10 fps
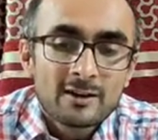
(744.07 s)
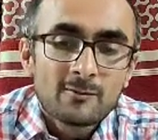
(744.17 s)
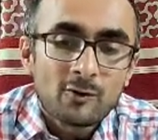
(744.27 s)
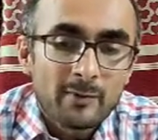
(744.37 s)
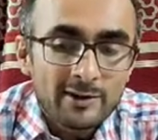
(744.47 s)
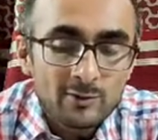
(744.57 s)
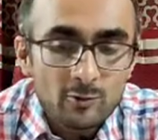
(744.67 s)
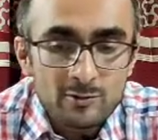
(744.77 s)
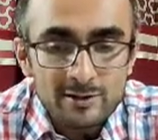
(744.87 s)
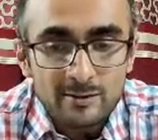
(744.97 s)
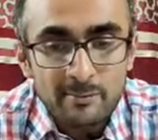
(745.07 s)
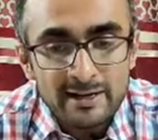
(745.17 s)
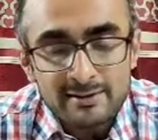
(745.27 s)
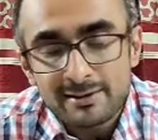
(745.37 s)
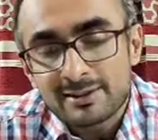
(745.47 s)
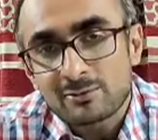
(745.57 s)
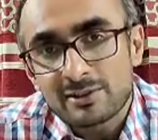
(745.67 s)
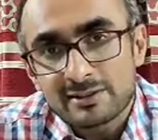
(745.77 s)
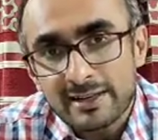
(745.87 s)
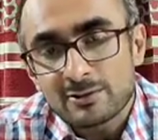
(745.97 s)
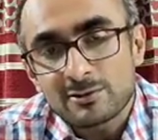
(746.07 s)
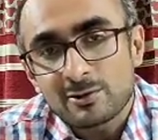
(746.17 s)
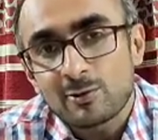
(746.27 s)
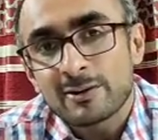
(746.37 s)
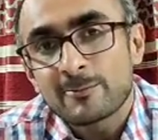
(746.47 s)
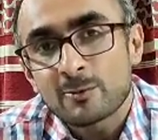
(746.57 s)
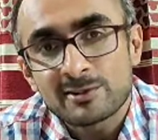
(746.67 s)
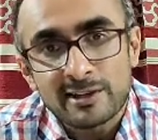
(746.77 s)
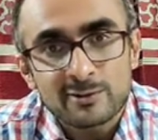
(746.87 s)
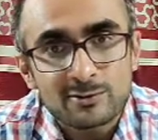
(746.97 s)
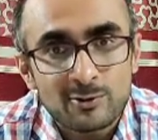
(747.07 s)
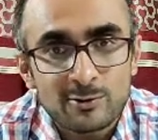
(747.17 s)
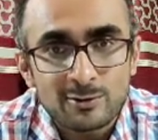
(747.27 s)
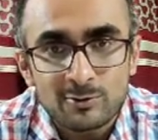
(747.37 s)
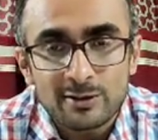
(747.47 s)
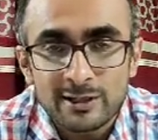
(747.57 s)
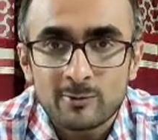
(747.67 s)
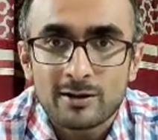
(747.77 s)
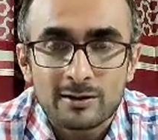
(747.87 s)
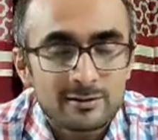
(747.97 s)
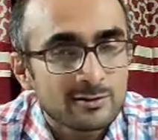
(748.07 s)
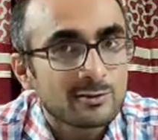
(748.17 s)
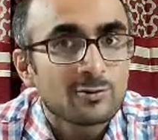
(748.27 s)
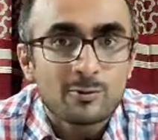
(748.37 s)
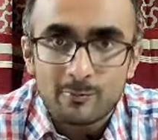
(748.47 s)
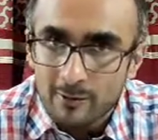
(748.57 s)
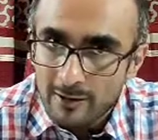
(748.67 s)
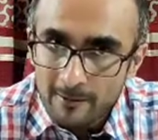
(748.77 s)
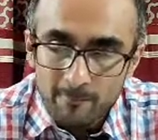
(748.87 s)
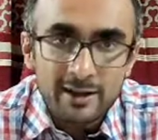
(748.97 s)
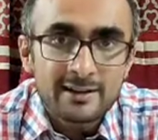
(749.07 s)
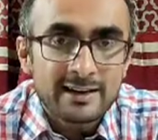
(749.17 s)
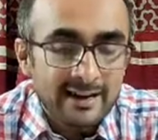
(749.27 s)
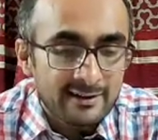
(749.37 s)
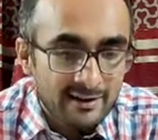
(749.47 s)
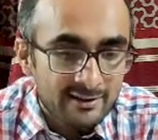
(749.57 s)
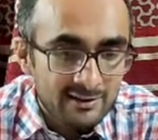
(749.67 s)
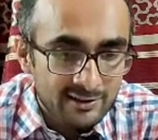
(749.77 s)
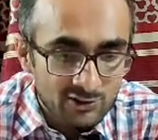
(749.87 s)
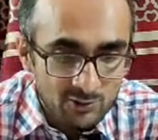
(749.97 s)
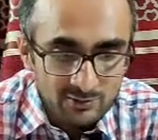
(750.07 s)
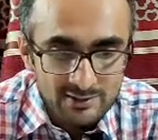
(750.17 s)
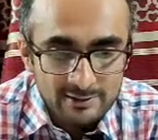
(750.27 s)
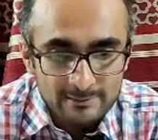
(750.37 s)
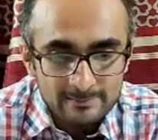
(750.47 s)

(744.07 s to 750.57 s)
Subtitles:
from mitochondrial matrix to the cytosol, and from cytosol to liver, to blood and other tissues.